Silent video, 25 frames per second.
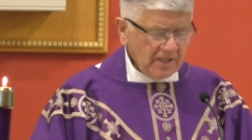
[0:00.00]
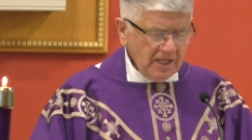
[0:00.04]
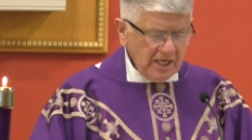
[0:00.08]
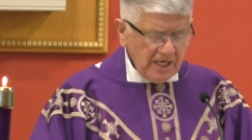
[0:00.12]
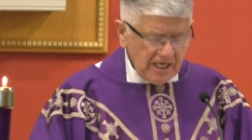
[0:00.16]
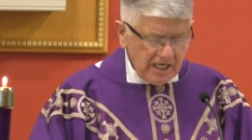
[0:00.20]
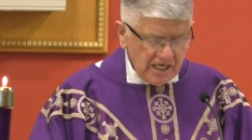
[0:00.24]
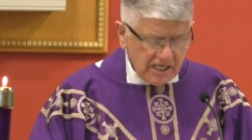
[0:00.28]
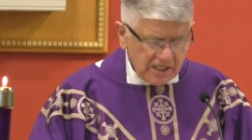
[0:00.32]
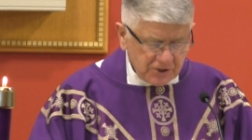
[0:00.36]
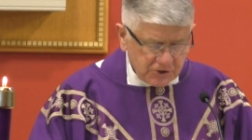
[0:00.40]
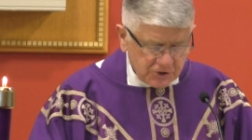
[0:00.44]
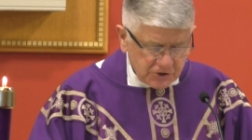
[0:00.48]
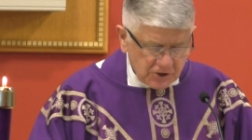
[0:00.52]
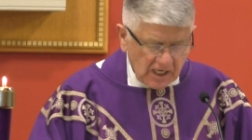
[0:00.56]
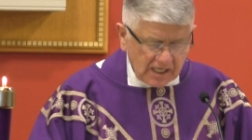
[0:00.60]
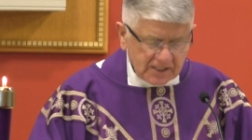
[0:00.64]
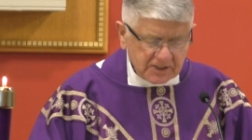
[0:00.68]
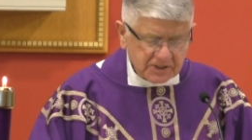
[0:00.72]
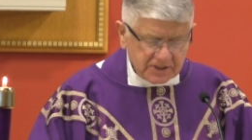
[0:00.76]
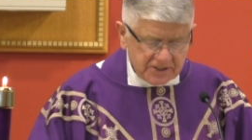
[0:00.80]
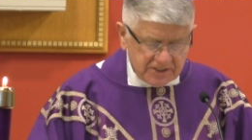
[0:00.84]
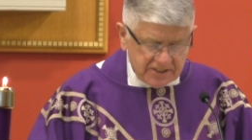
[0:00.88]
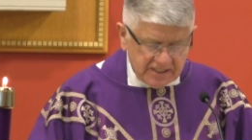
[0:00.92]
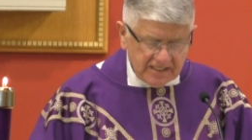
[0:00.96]
He
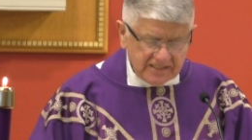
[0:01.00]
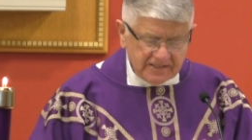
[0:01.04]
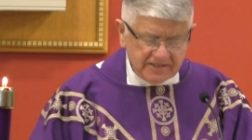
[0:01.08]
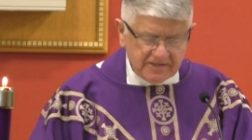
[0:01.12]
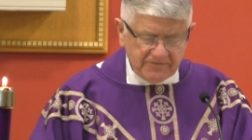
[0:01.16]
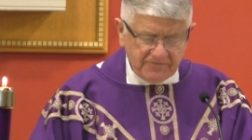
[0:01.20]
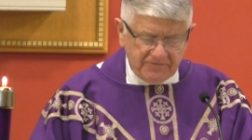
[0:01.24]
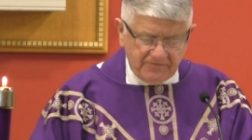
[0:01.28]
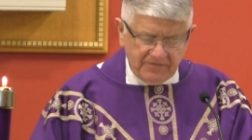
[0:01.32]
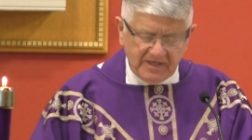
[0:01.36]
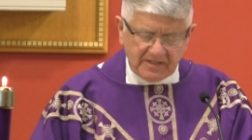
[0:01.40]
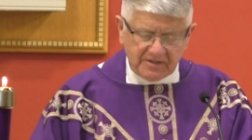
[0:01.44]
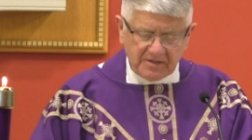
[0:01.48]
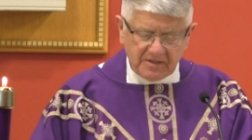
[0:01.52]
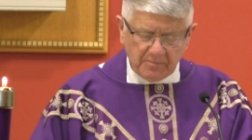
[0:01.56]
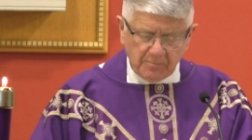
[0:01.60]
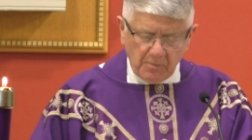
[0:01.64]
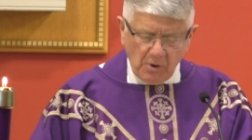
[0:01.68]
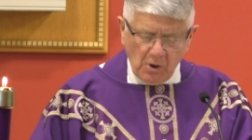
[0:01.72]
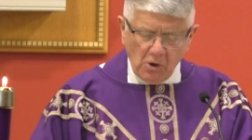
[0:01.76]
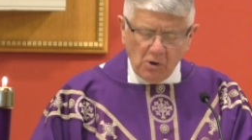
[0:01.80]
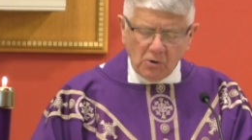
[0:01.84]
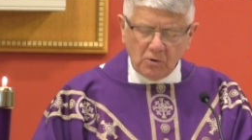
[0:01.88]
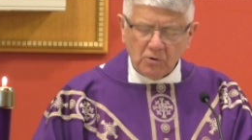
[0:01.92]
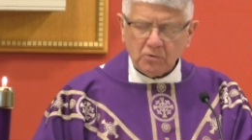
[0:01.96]
just didn't fit the
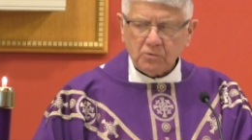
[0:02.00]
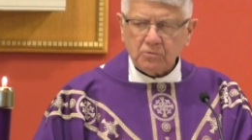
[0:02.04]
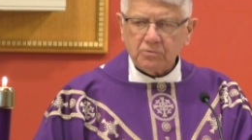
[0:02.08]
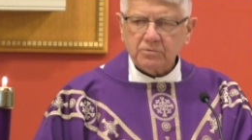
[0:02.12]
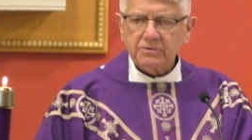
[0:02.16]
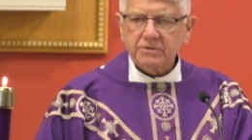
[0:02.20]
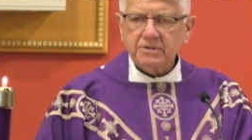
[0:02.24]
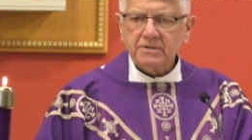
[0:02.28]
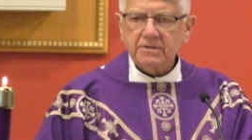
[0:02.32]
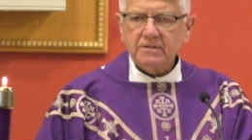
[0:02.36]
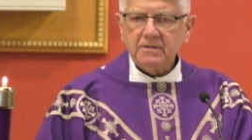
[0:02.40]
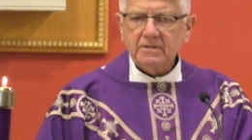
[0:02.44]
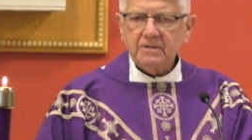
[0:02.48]
mold